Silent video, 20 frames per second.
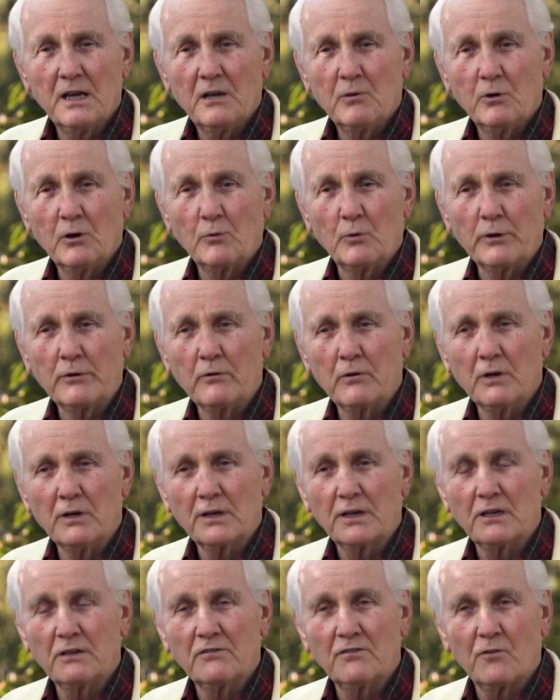when we were
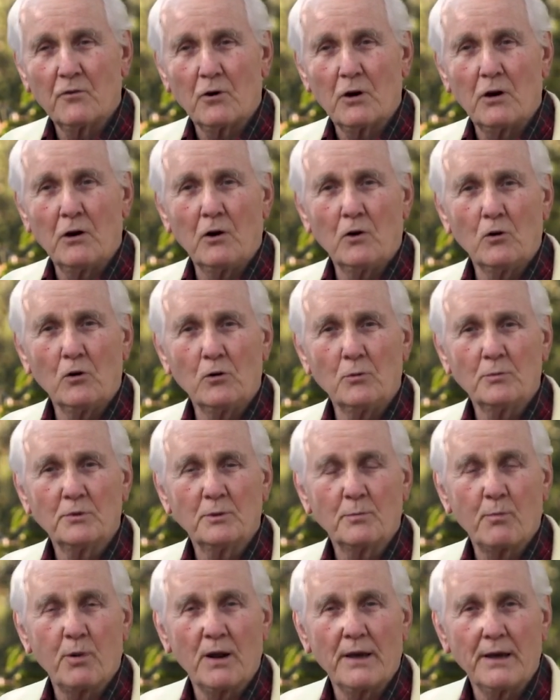looking for a home to
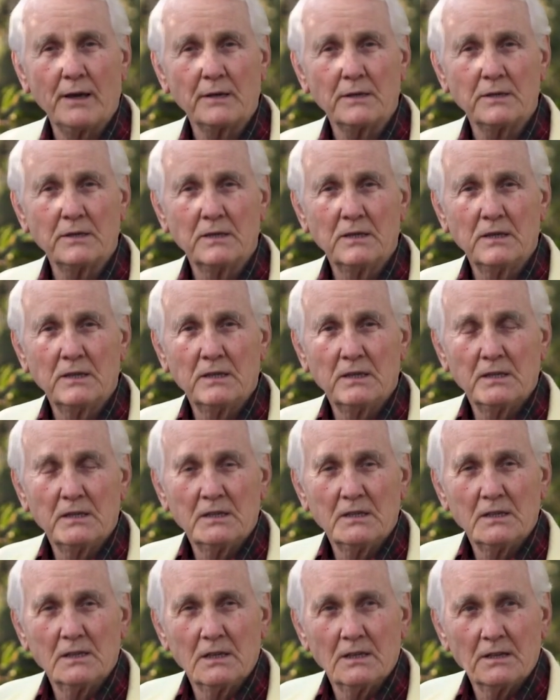plant
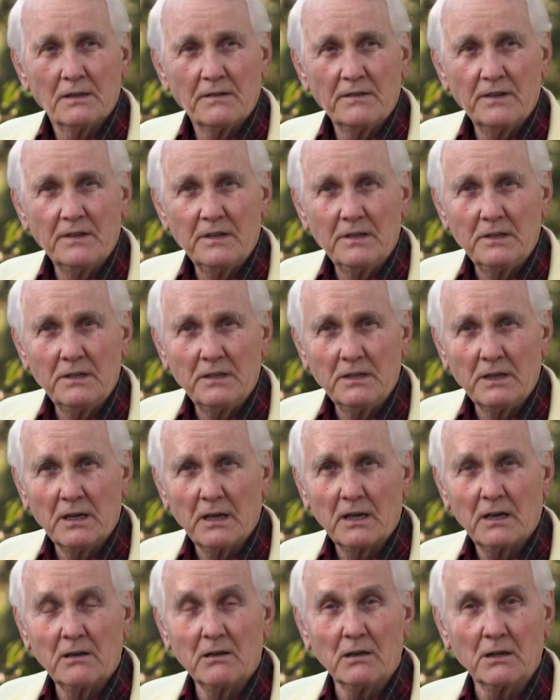the
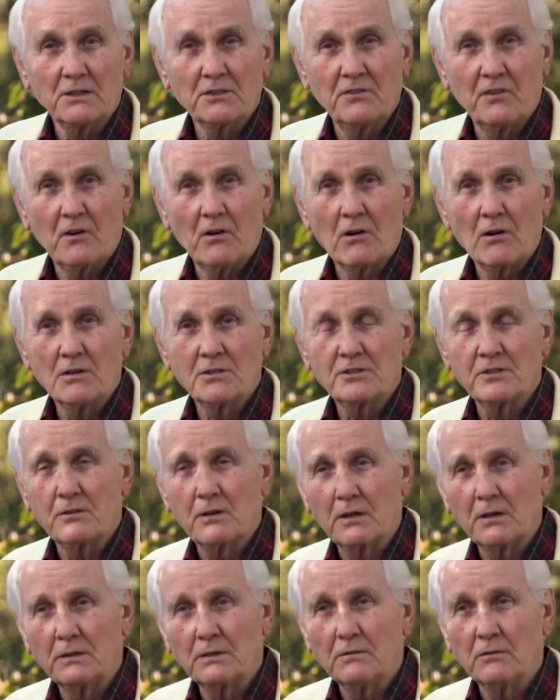cultivars
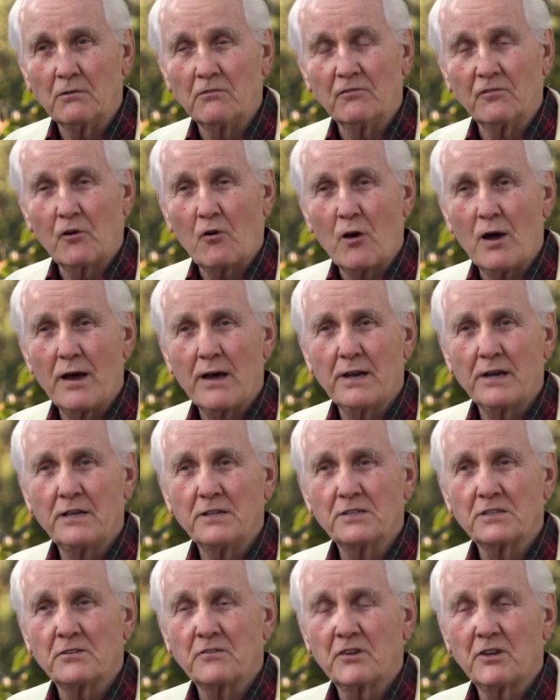or
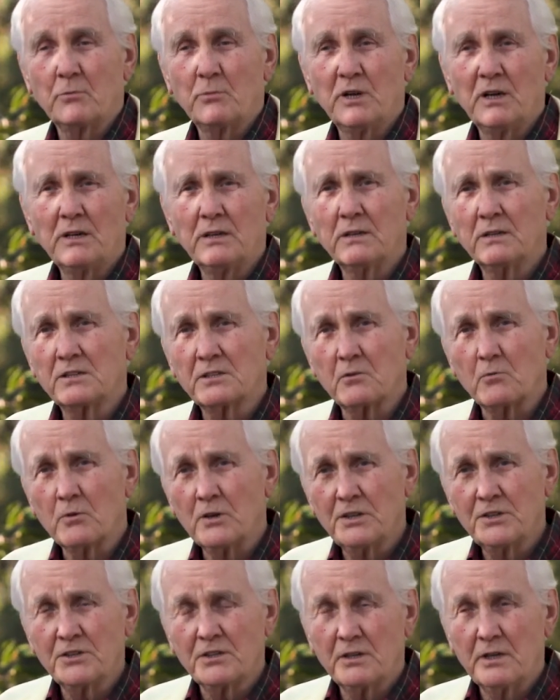varieties of camellias
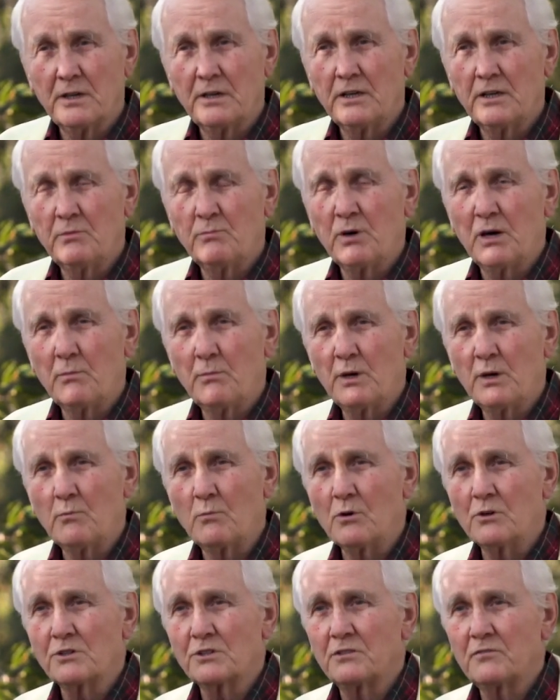originated by
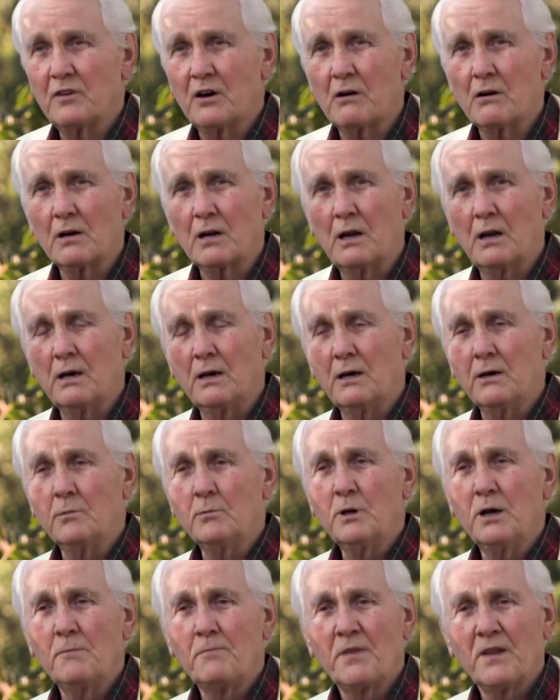members of our
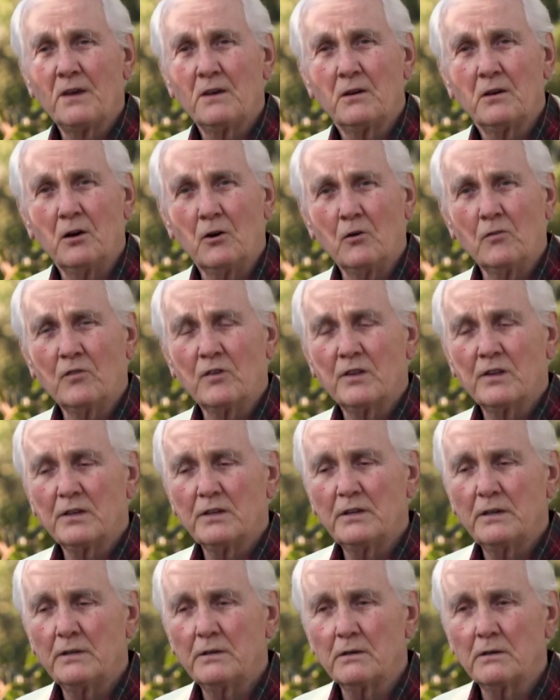club over the
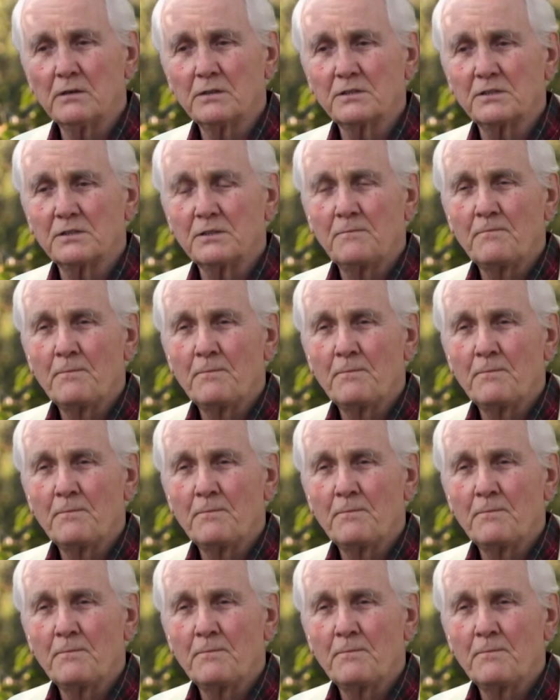years.